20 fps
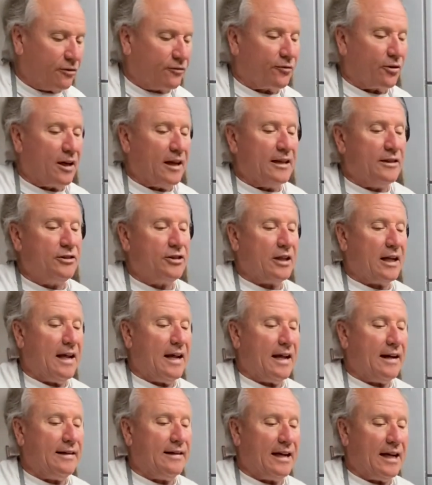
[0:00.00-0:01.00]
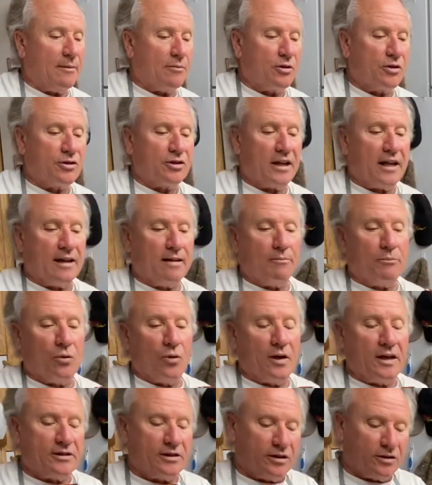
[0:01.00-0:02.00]
friends and neighbors and
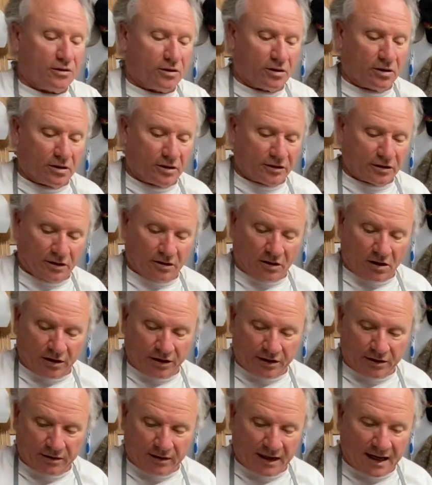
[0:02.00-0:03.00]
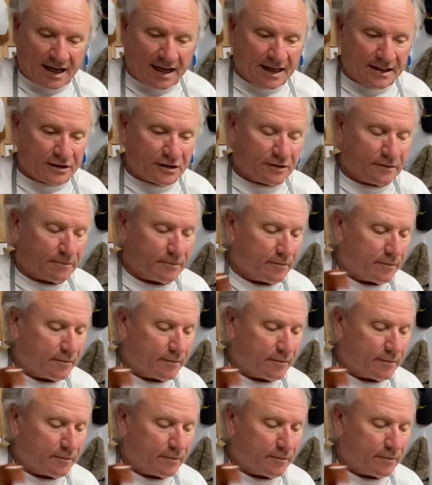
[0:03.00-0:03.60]
boys and girls and all you guys,